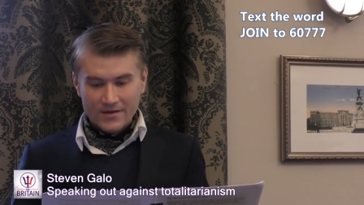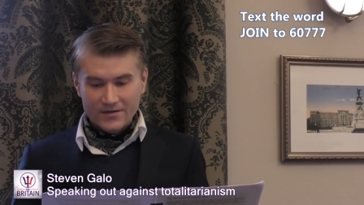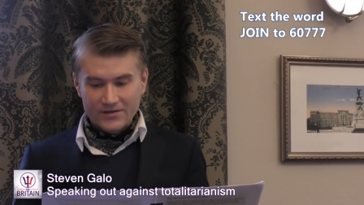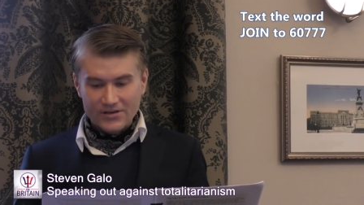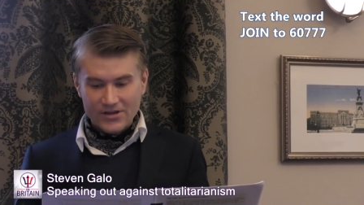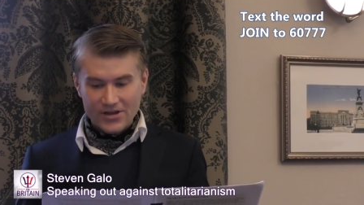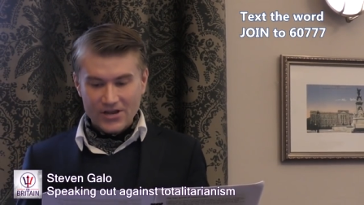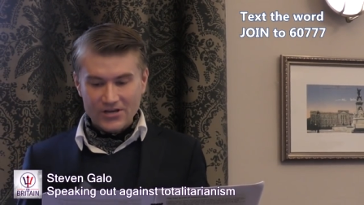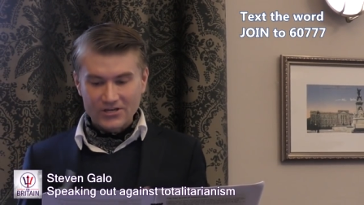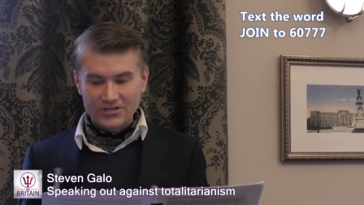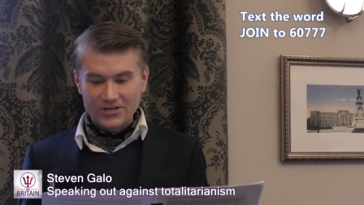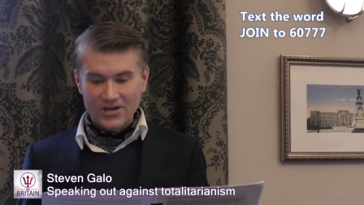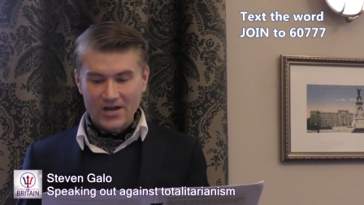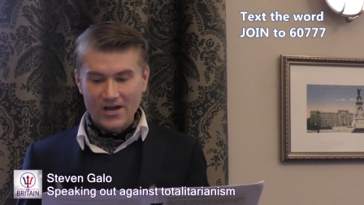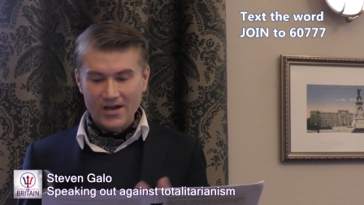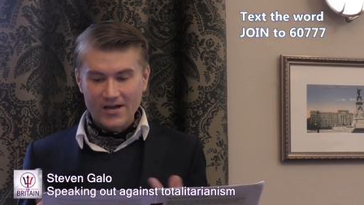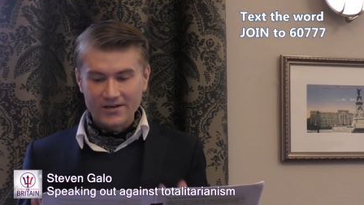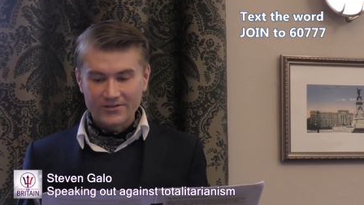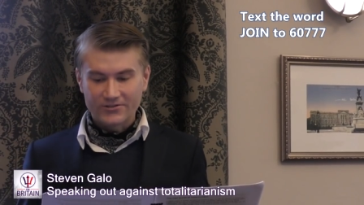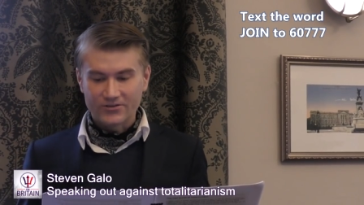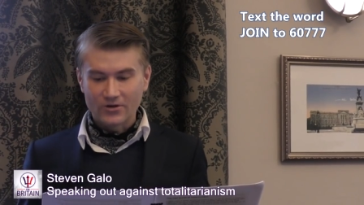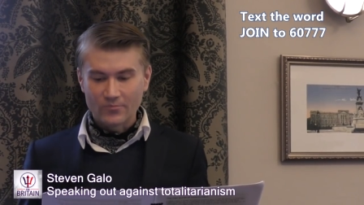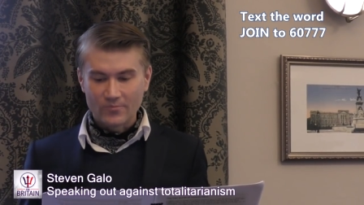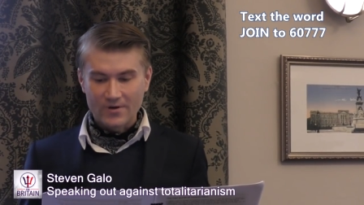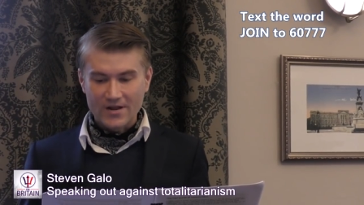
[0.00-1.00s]
The
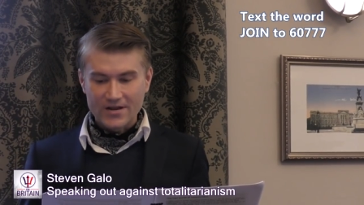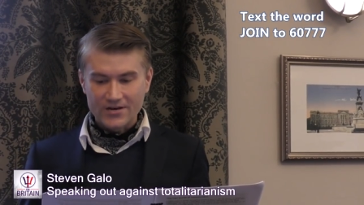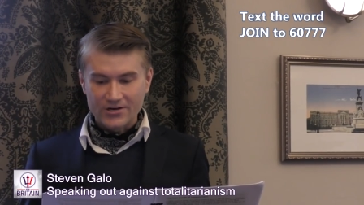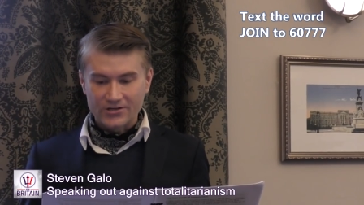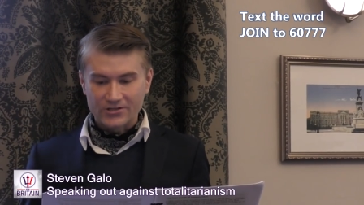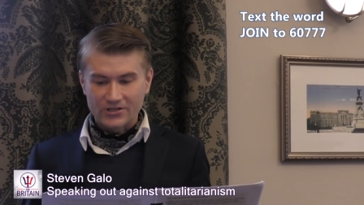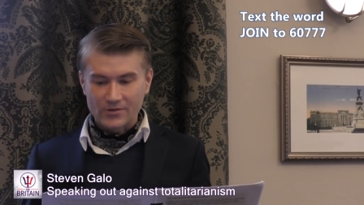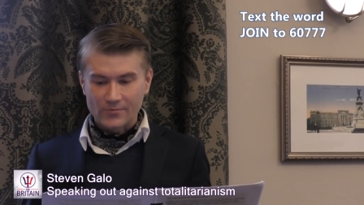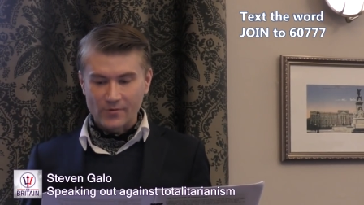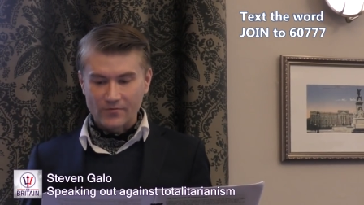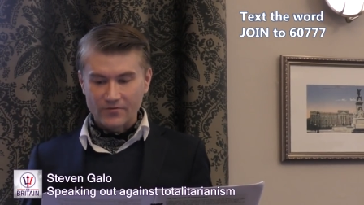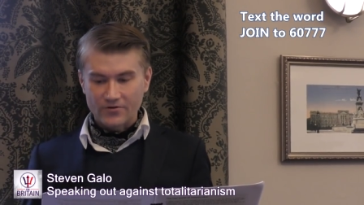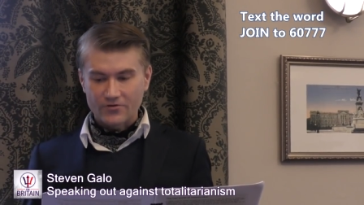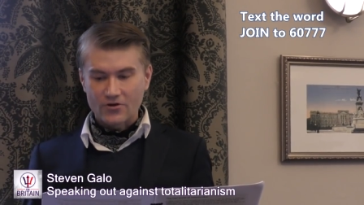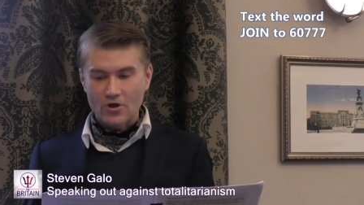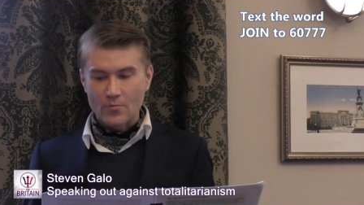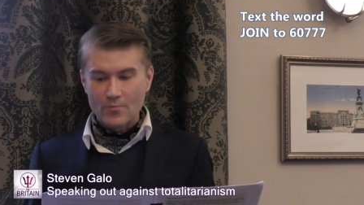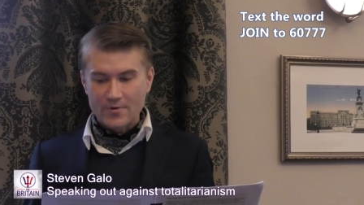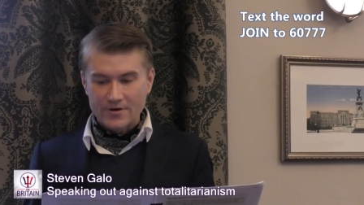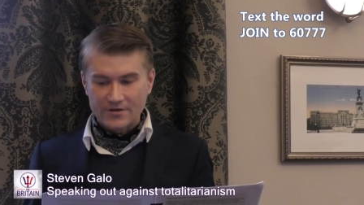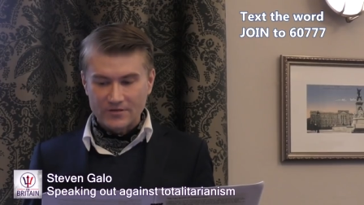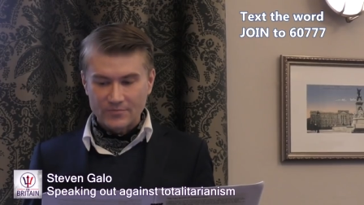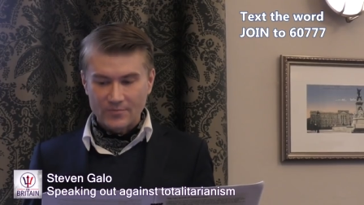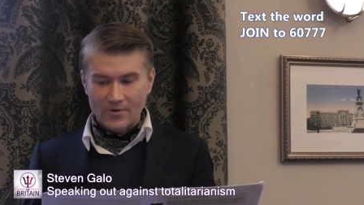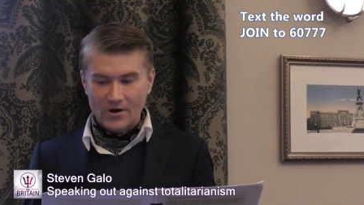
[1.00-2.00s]
entire top leadership of the
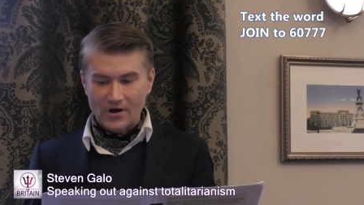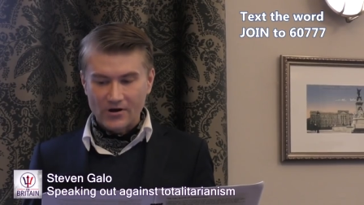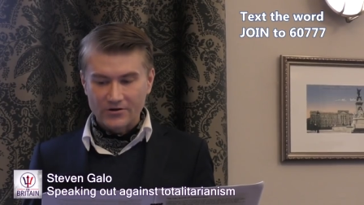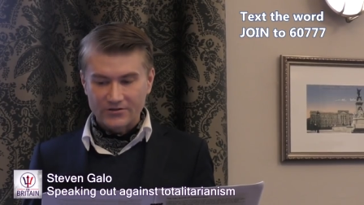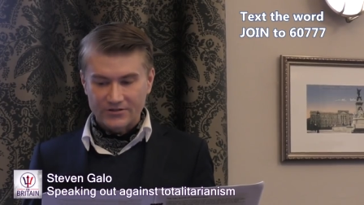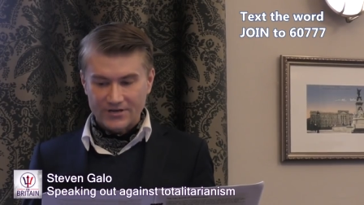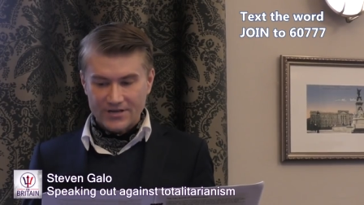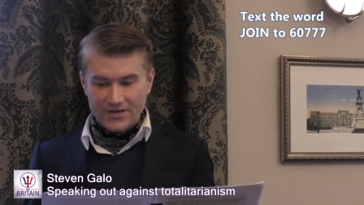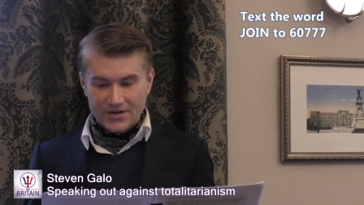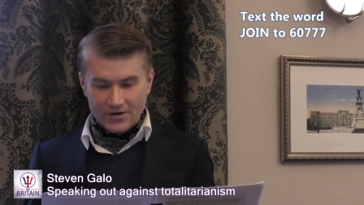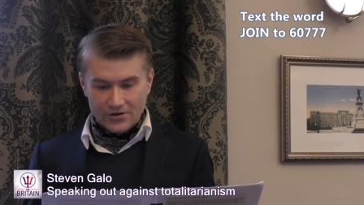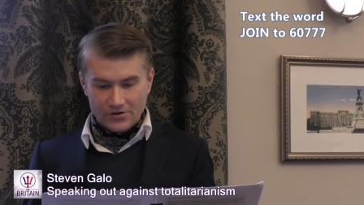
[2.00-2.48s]
Communist Party,